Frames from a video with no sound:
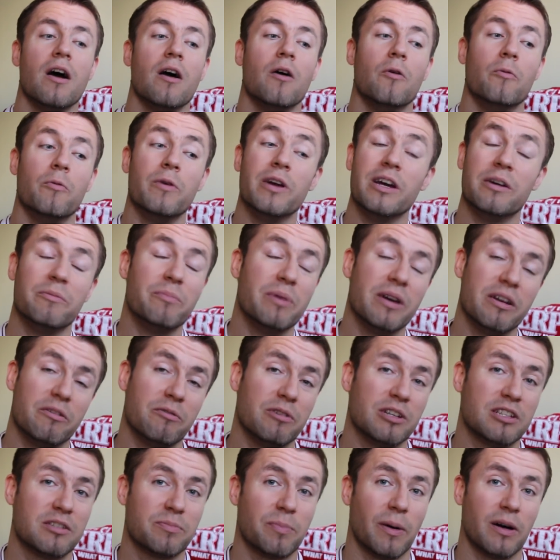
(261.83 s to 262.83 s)
will be
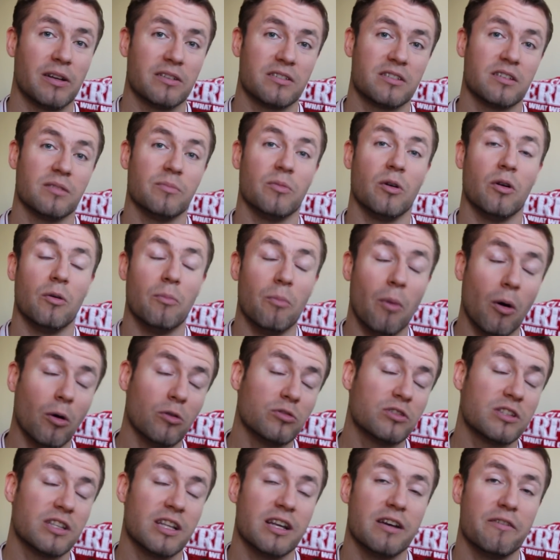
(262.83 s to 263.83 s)
responsible
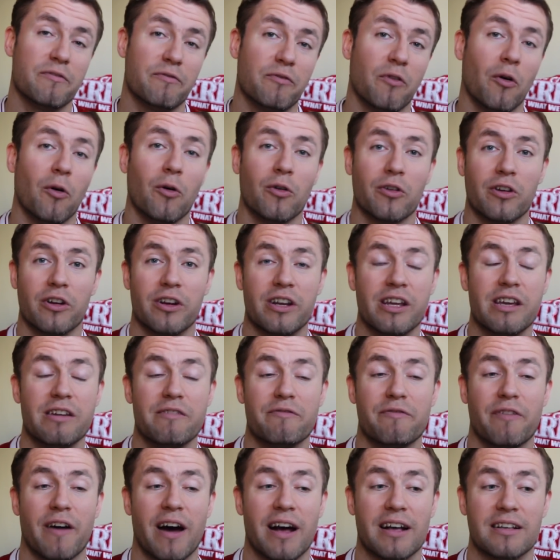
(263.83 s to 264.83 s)
mostly for the
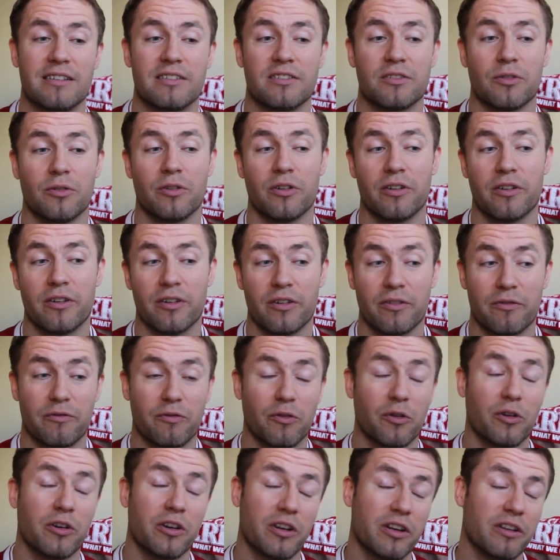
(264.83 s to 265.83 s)
defense or
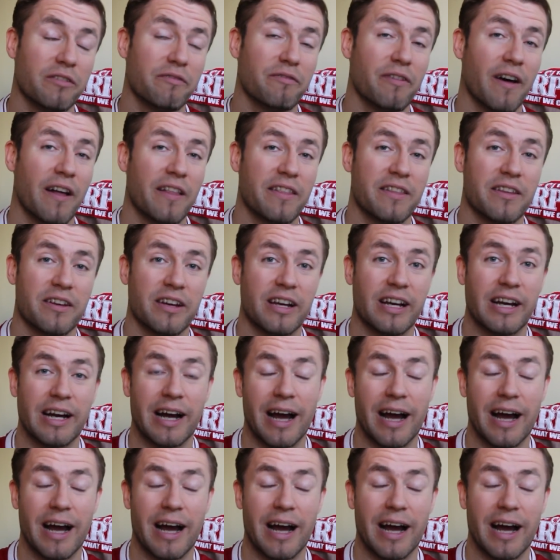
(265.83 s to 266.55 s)
for the defending